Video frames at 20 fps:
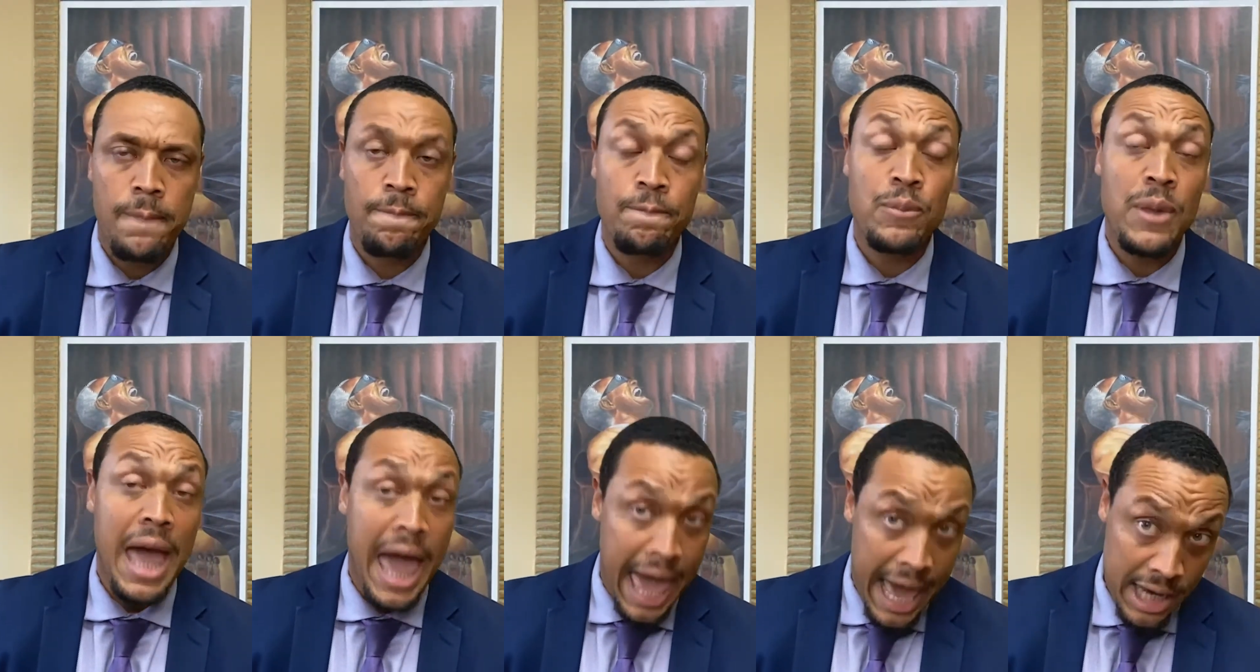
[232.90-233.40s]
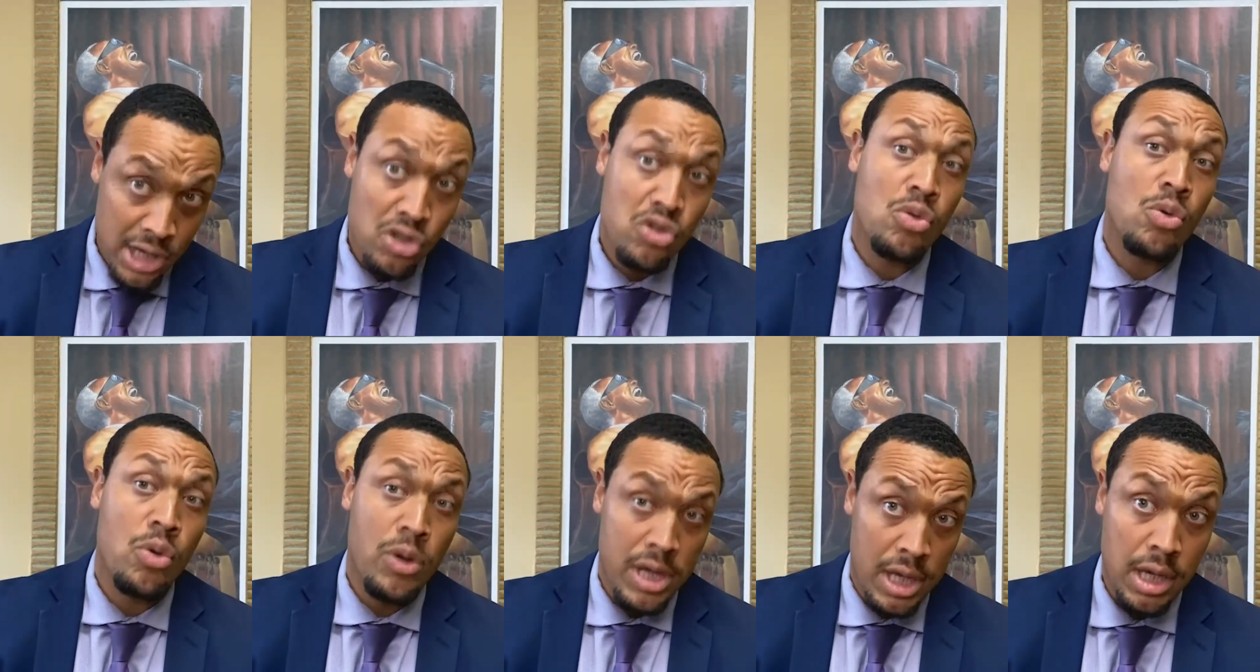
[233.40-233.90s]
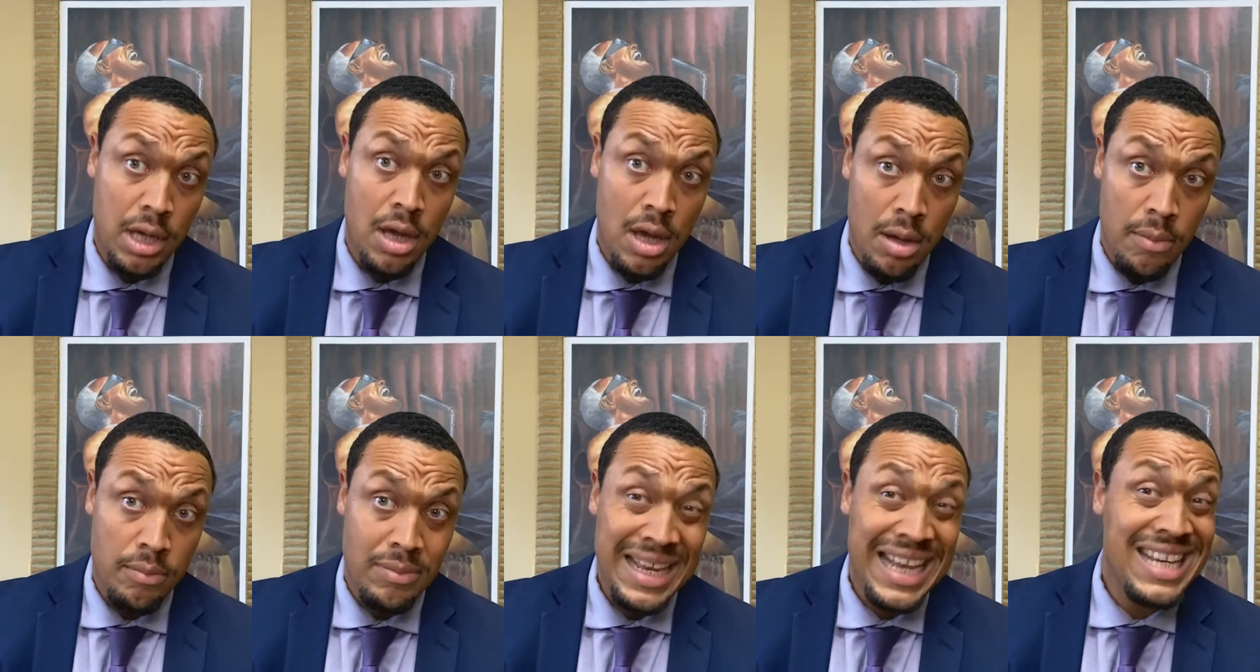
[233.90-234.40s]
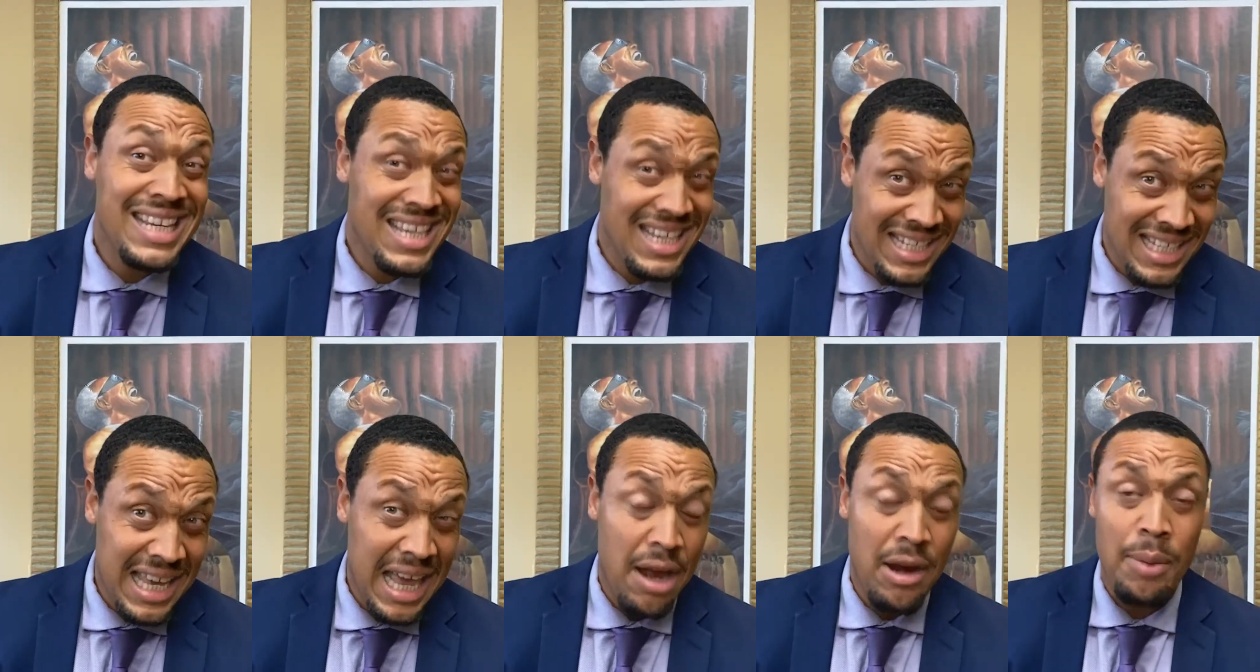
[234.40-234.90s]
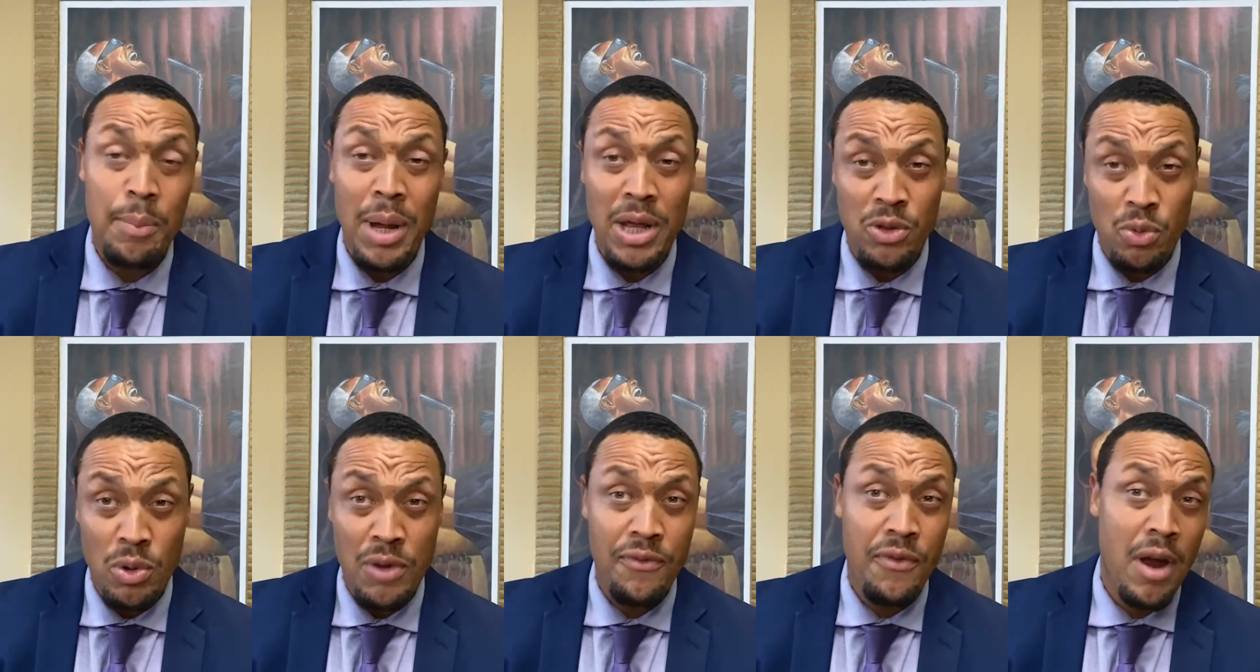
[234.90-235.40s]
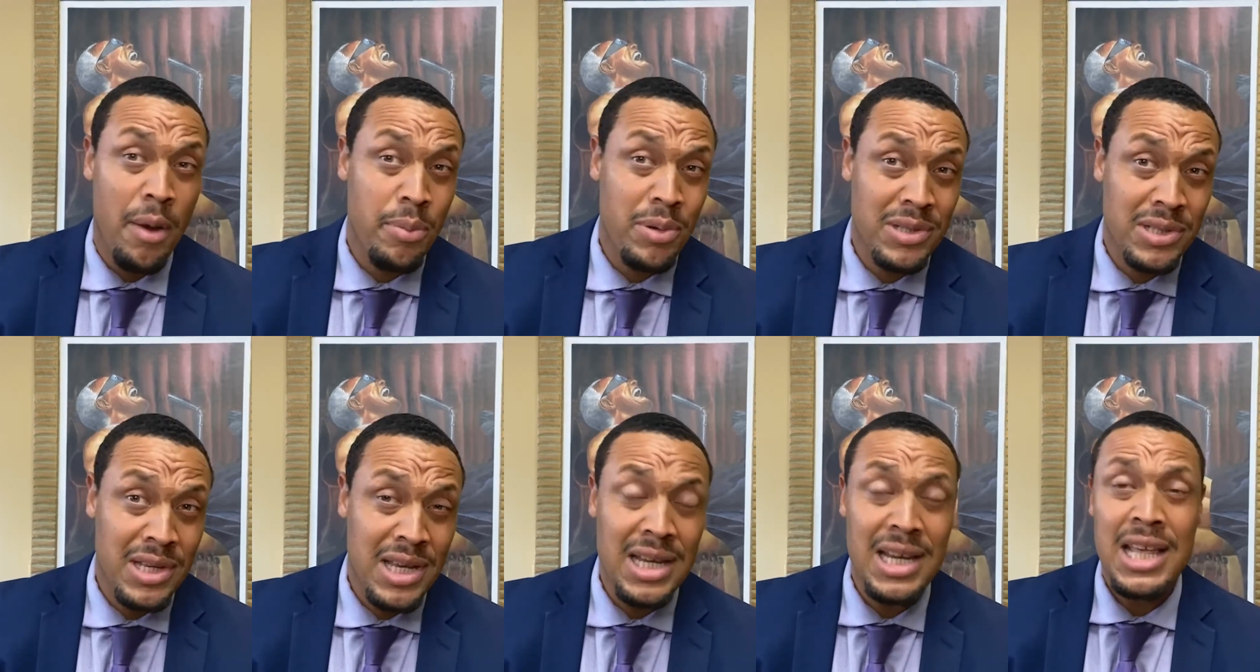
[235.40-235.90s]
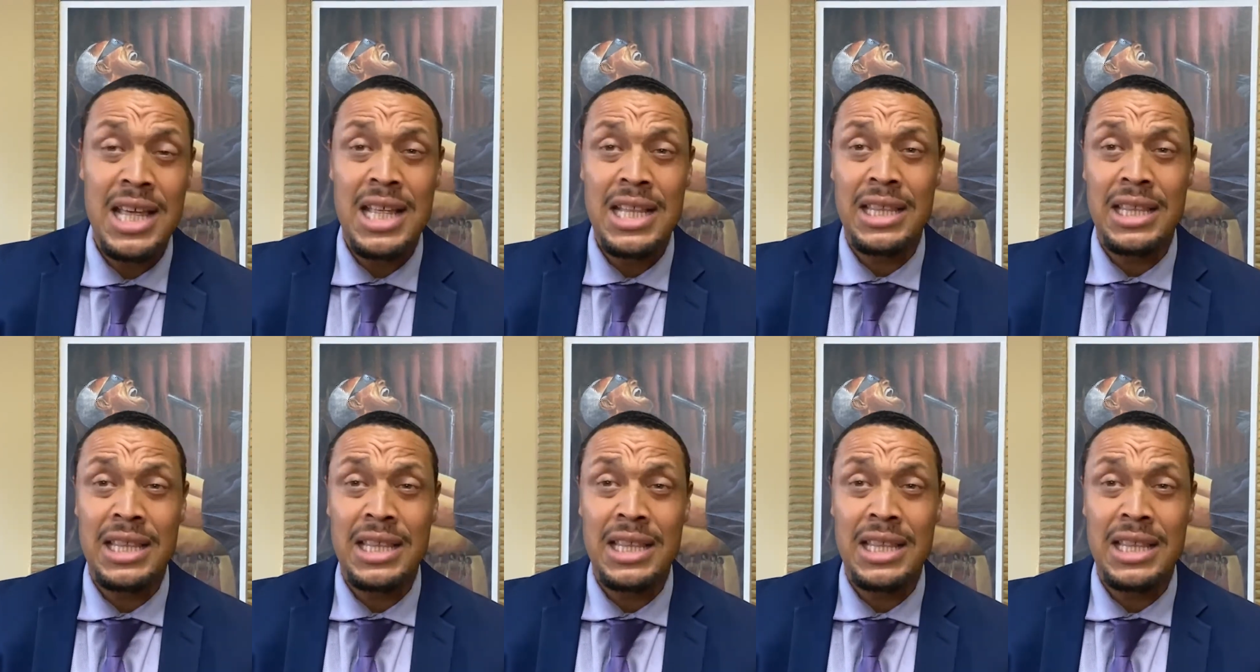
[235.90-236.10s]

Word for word: the actual income. They discounted by 25%.